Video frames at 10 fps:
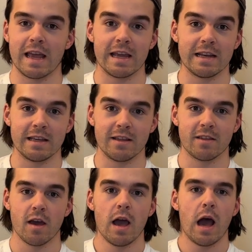
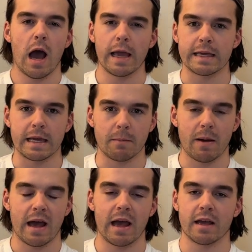80s hiking
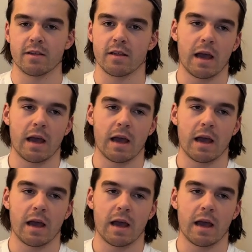bags,